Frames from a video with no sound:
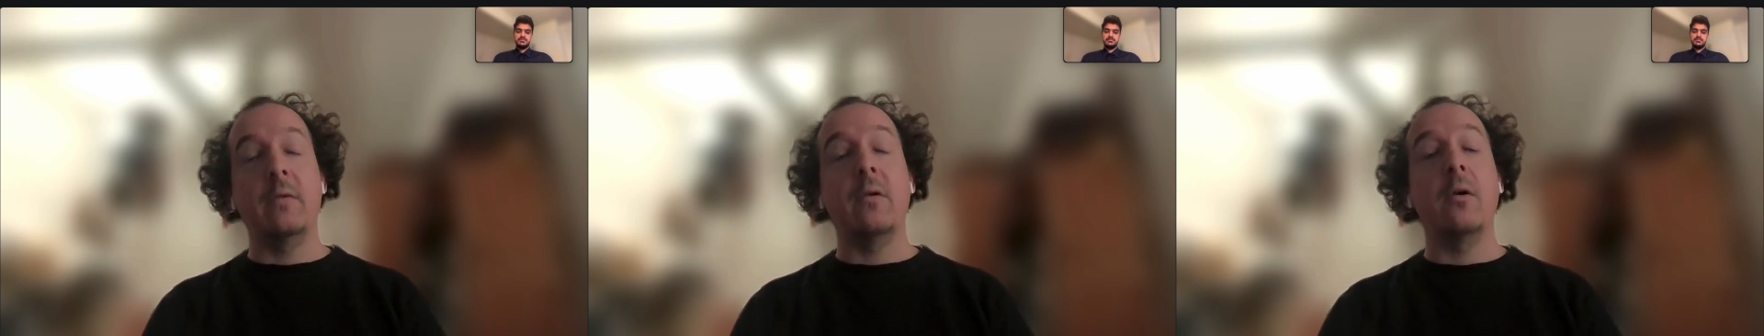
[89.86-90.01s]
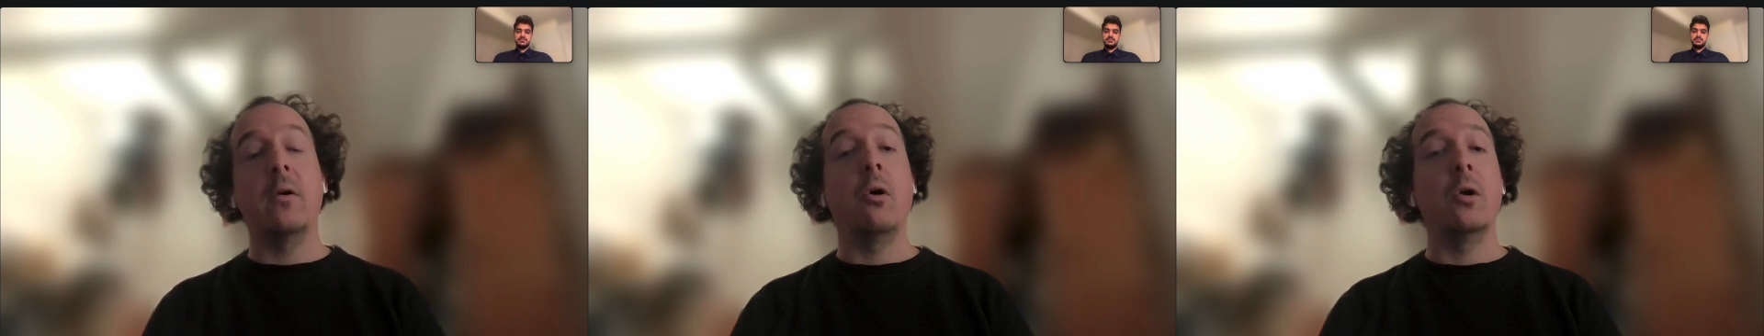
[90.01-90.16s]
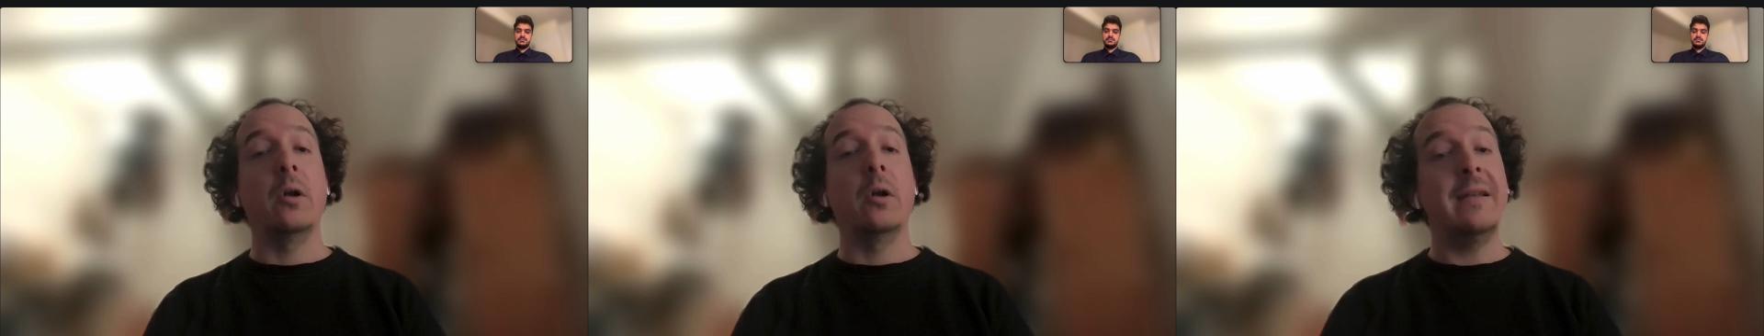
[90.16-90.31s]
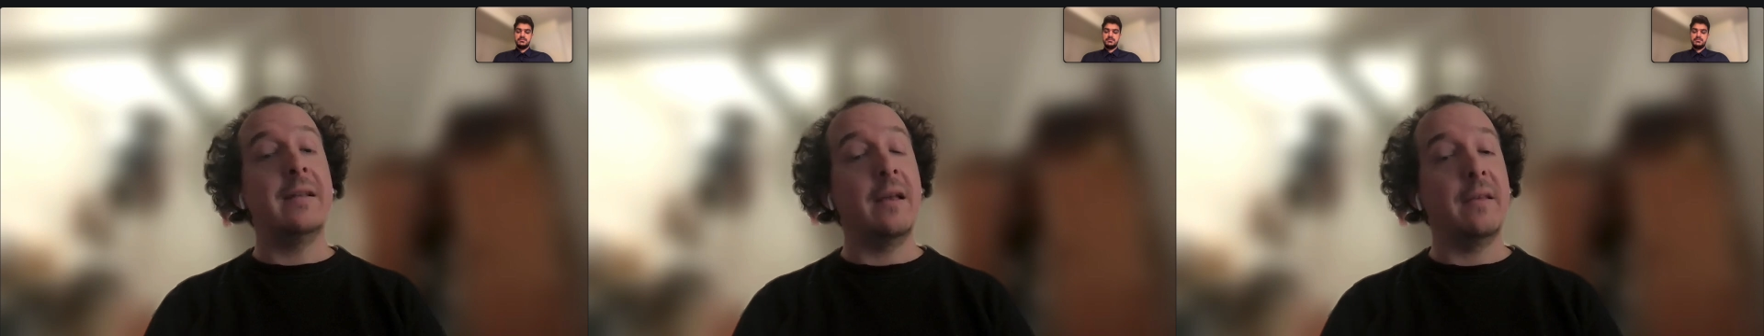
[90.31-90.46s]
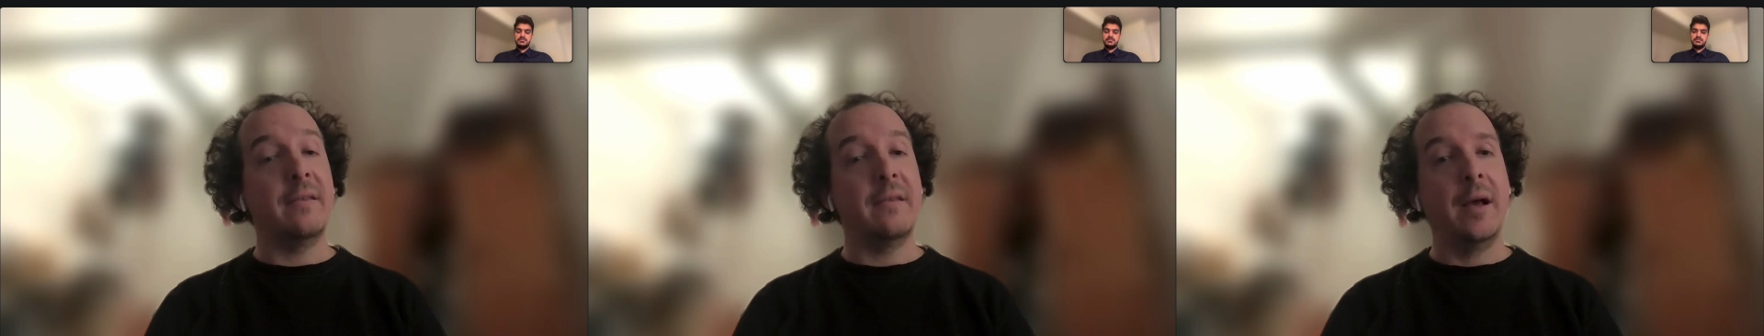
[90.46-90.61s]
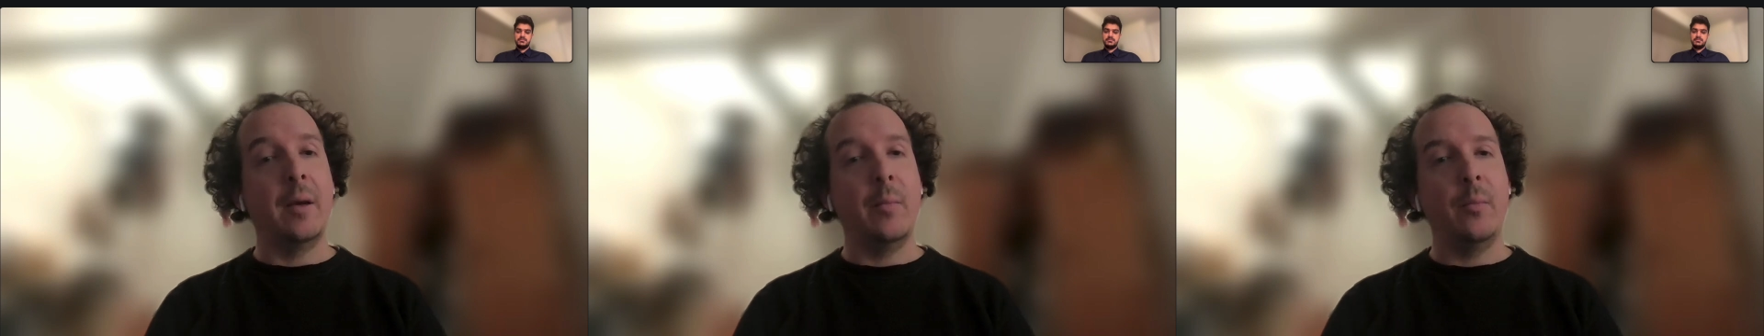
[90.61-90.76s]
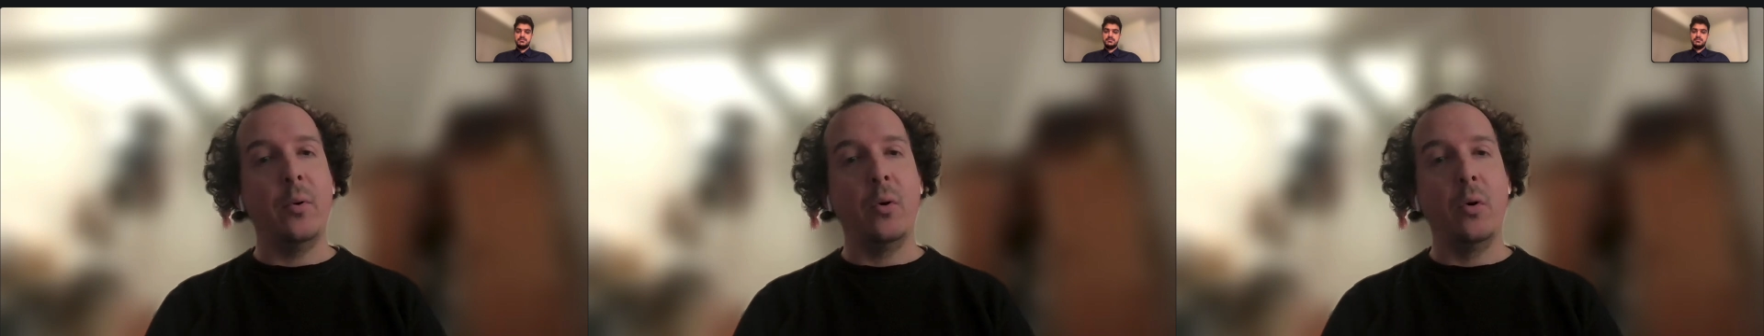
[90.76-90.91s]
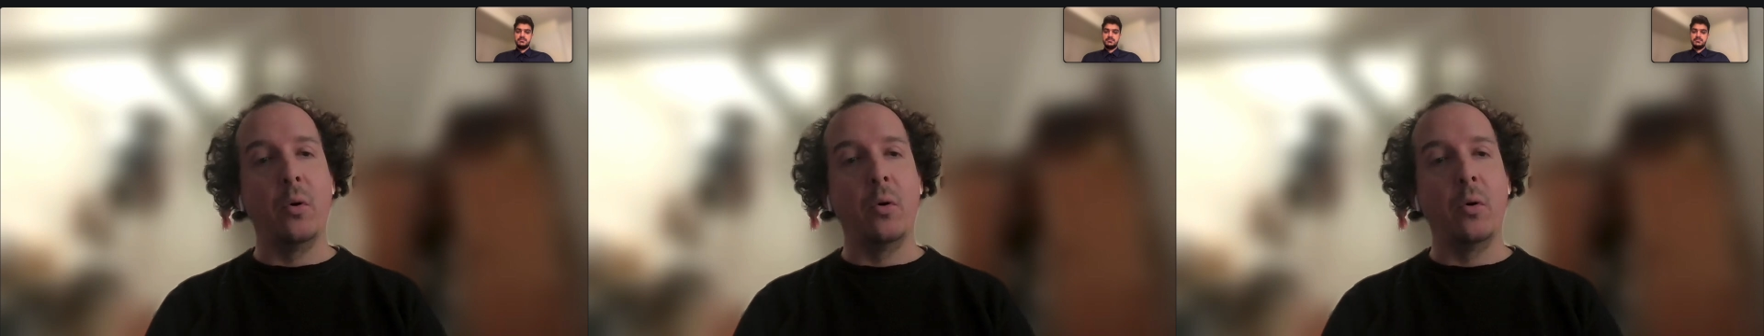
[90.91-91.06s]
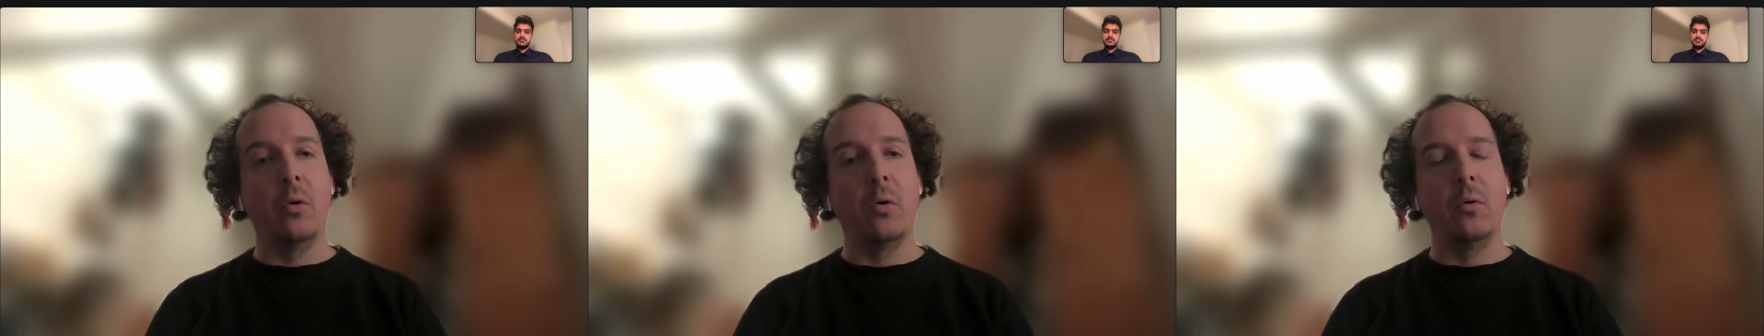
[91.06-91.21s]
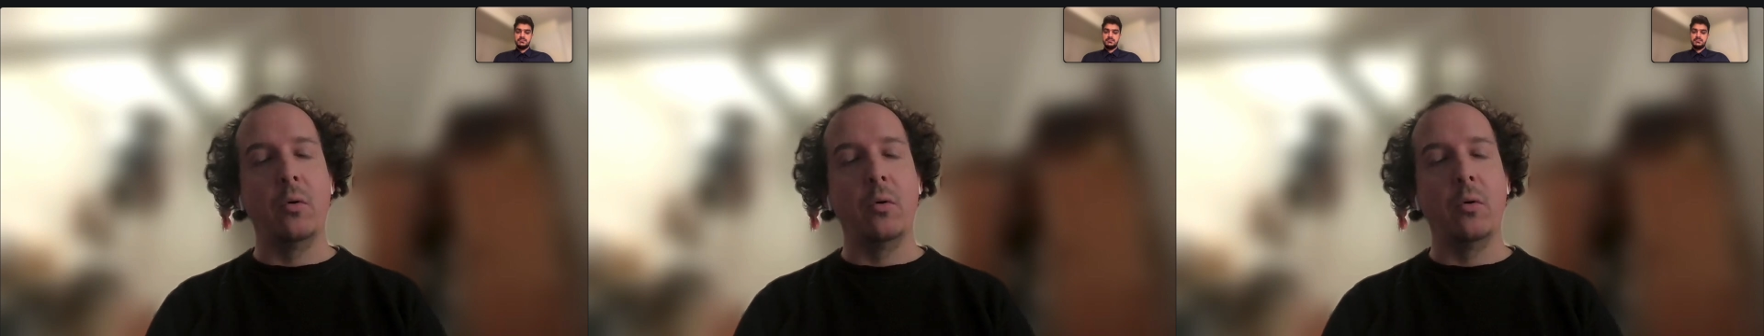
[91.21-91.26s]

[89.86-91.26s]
called Letter Sampo,